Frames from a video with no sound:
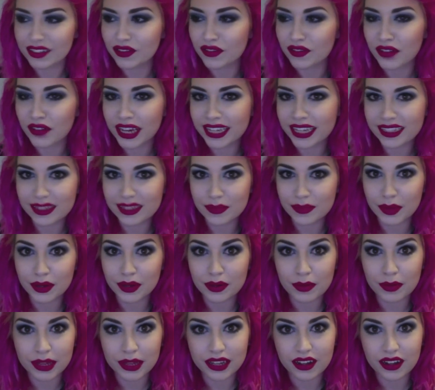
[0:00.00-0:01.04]
Facebook
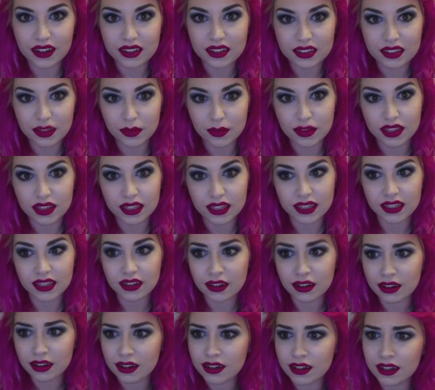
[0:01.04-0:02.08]
me or something,
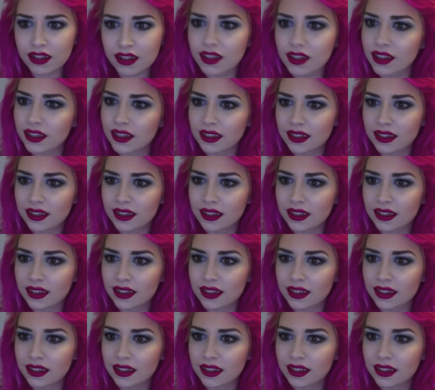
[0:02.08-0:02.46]
girl?